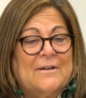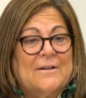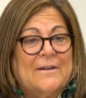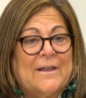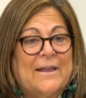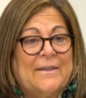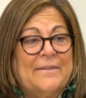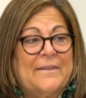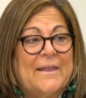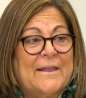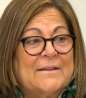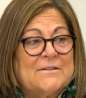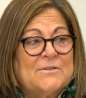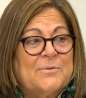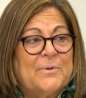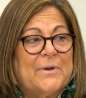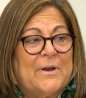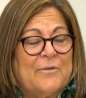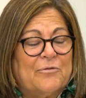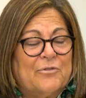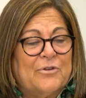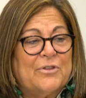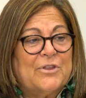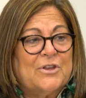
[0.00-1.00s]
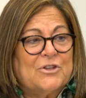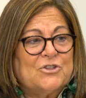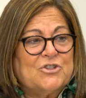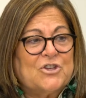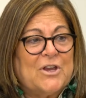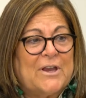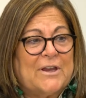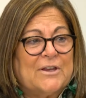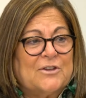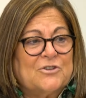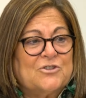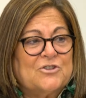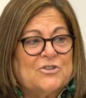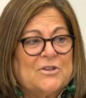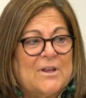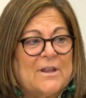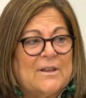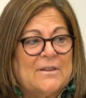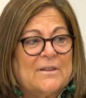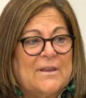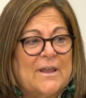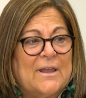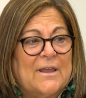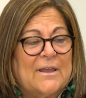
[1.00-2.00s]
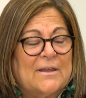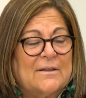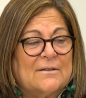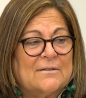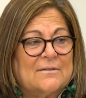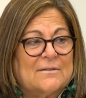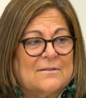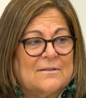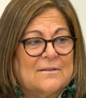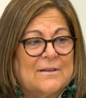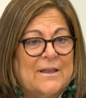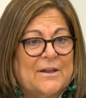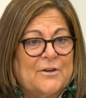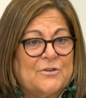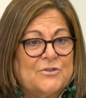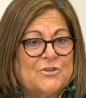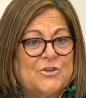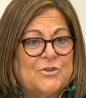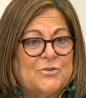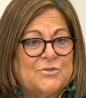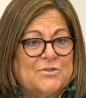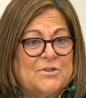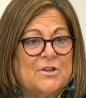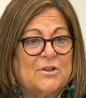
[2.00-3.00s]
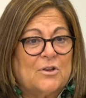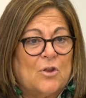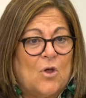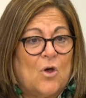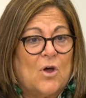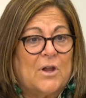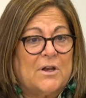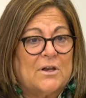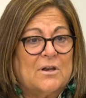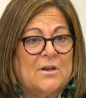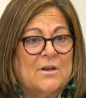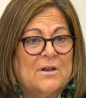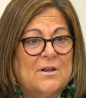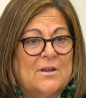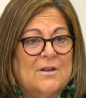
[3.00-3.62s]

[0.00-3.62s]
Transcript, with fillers: And that's when everything changed, and they let us use the lawn.